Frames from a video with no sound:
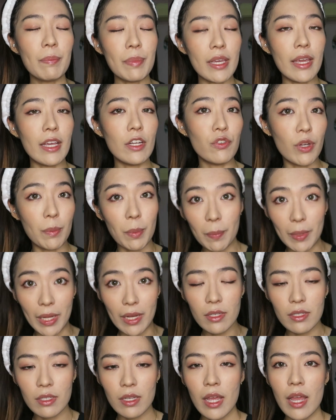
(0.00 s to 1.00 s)
PA triple
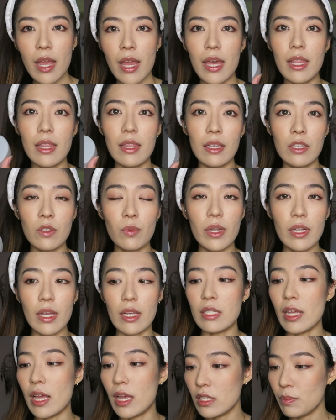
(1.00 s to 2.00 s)
plus, and this one
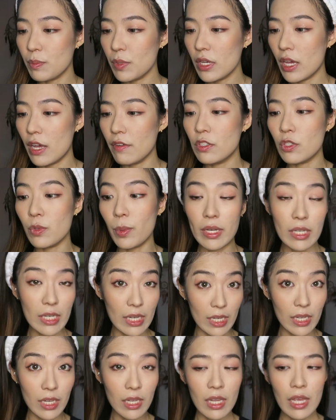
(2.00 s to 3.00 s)
has SPF
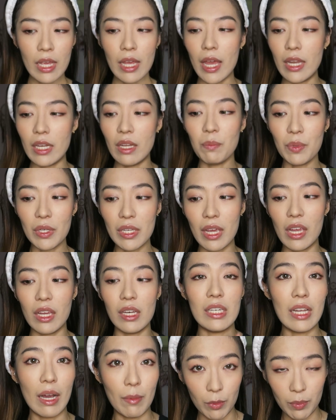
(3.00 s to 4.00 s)
20 and then PA
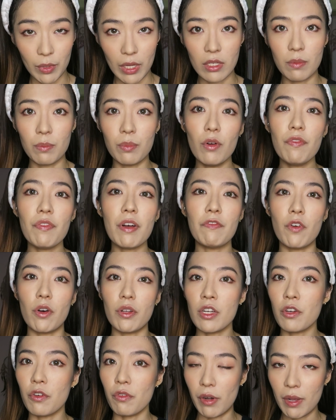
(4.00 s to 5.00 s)
double plus. Both are
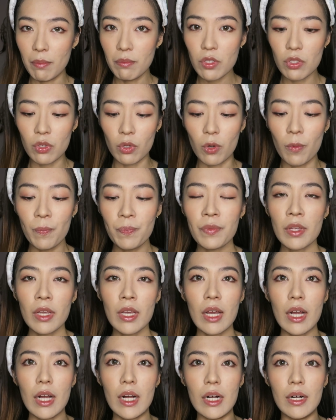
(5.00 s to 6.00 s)
14 grams. So
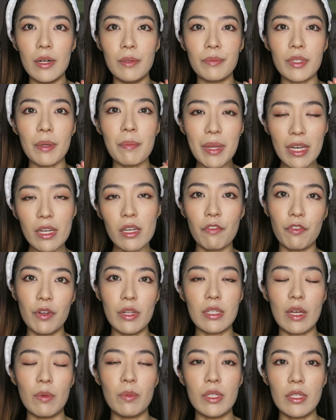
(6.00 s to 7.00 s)
the main
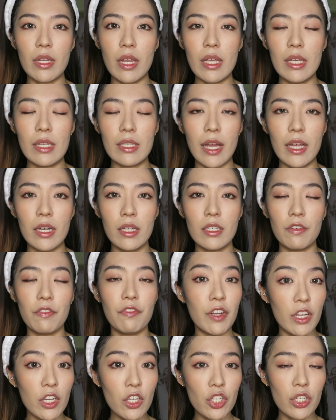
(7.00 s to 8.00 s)
difference I would say is either the
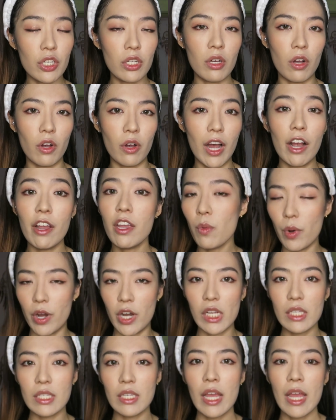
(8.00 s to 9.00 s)
finish or how it
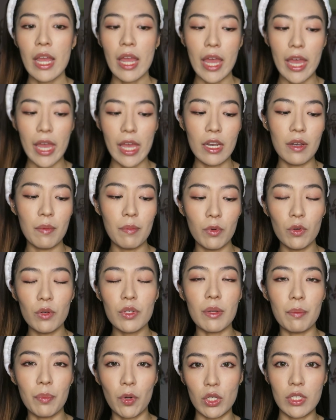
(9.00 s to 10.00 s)
wears, and
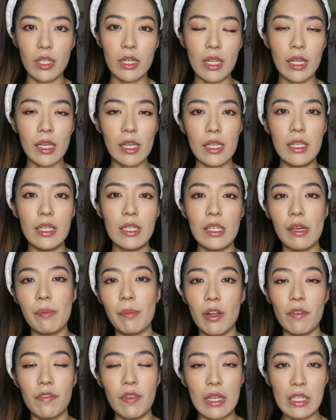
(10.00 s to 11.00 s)
most importantly is the
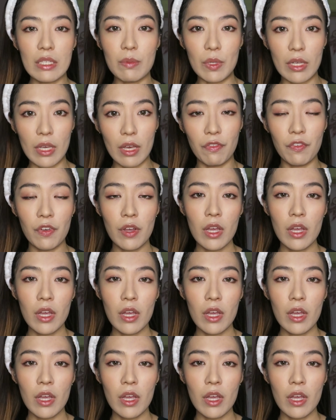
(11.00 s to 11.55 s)
amount of SPF